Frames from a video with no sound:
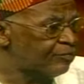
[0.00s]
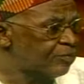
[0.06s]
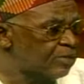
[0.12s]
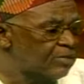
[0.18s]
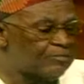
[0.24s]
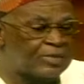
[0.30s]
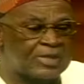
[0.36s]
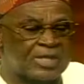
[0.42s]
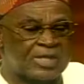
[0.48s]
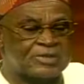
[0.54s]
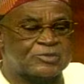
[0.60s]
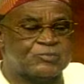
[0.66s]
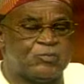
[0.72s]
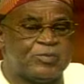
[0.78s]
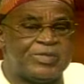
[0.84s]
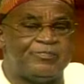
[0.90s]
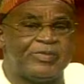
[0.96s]
But as
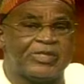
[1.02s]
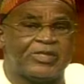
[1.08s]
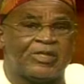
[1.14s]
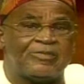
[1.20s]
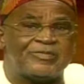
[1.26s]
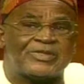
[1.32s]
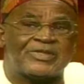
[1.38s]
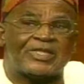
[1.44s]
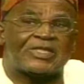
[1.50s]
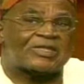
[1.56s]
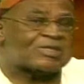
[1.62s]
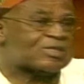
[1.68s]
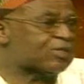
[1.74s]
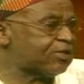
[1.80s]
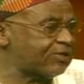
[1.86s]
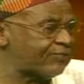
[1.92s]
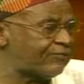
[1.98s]
we become
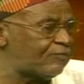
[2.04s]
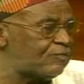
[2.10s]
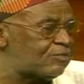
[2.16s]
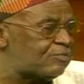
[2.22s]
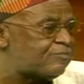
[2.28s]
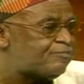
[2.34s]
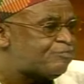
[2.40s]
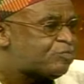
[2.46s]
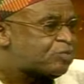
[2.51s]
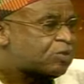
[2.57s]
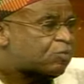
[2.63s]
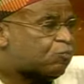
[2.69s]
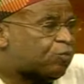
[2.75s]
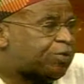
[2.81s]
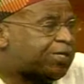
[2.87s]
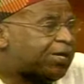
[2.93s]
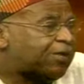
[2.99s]
successful,
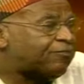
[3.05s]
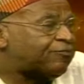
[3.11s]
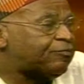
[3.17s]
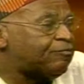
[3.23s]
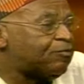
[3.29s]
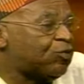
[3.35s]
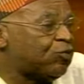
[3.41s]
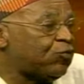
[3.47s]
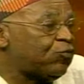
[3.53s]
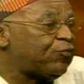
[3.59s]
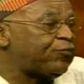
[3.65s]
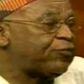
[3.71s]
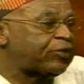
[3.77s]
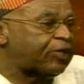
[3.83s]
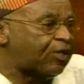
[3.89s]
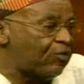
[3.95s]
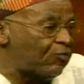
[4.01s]
we have moved
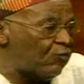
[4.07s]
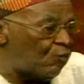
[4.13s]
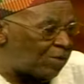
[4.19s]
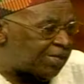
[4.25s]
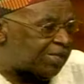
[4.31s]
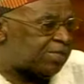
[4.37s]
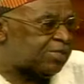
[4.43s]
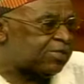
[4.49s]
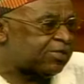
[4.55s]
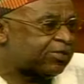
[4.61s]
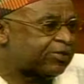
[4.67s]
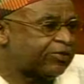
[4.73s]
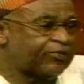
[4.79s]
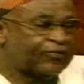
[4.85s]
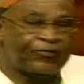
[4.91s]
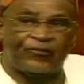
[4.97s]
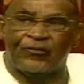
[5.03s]
away
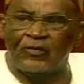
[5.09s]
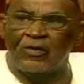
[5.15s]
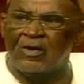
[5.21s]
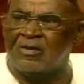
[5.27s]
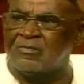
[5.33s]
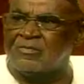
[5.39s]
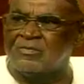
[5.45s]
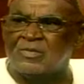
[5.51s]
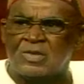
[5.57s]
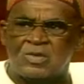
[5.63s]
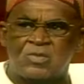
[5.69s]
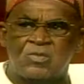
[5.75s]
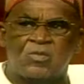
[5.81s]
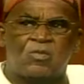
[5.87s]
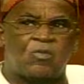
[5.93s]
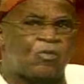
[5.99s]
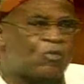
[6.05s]
from
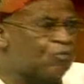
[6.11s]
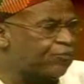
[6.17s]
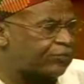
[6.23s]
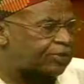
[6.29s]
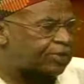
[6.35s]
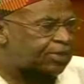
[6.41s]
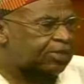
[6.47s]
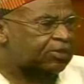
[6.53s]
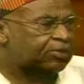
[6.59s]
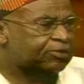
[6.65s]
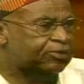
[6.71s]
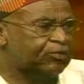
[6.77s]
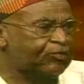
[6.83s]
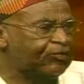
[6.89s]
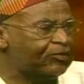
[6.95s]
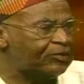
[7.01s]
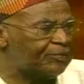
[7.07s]
over the hill,
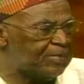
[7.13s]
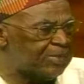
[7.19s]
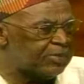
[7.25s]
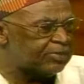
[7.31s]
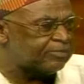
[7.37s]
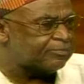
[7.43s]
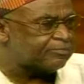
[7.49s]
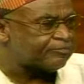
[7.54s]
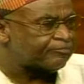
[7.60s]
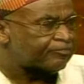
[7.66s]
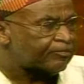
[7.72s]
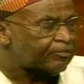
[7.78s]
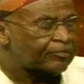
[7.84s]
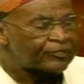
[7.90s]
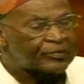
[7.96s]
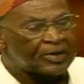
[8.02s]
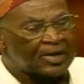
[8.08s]
so to speak.
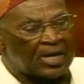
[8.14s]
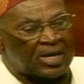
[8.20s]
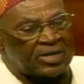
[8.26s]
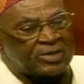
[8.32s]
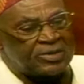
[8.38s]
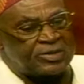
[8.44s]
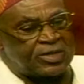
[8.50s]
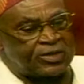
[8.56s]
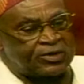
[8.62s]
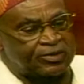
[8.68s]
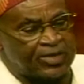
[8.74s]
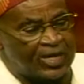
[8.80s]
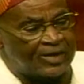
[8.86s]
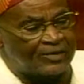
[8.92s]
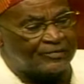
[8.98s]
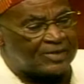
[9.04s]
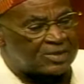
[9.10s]
And
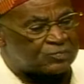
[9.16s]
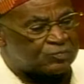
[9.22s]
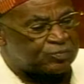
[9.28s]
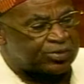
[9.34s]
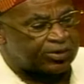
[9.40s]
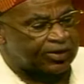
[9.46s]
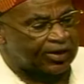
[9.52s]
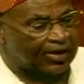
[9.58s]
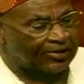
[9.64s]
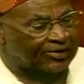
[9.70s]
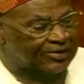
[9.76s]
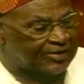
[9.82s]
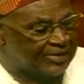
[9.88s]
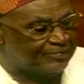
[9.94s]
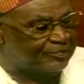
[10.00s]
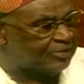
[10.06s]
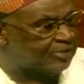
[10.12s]
now that we are
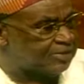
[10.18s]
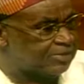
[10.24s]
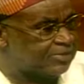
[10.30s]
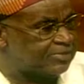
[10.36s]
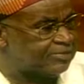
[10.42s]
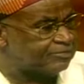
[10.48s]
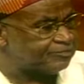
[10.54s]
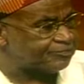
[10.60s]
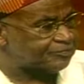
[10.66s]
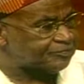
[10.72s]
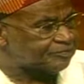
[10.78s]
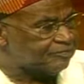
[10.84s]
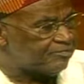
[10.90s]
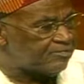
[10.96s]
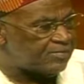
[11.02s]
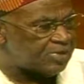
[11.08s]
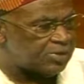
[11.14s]
accepted
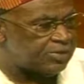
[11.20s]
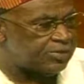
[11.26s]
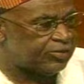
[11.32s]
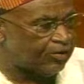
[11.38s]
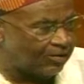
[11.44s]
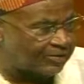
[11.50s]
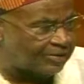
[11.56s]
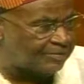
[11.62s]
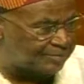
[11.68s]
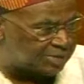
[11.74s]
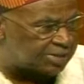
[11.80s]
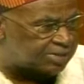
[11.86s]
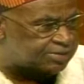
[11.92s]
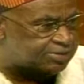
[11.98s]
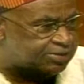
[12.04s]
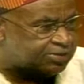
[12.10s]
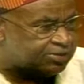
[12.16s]
in other
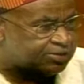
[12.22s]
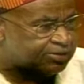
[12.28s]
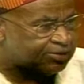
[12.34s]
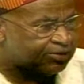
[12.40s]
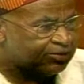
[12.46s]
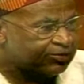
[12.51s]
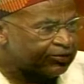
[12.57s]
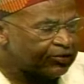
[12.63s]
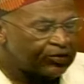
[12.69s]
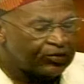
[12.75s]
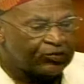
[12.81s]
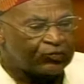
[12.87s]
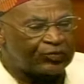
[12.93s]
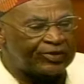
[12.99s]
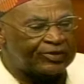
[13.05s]
places, we